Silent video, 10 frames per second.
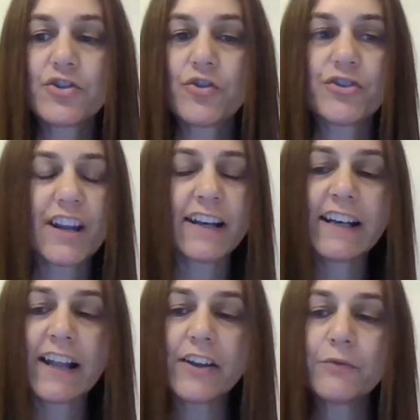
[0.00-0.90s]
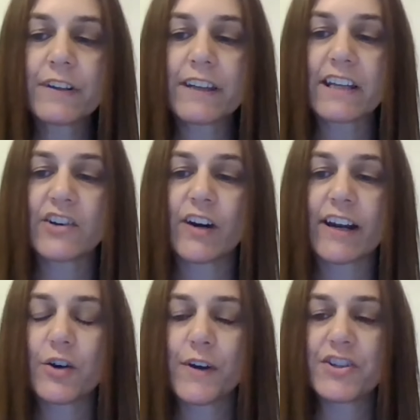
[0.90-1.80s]
Georgia. And another really
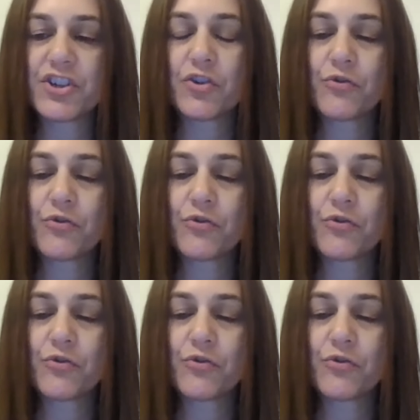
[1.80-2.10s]
great question,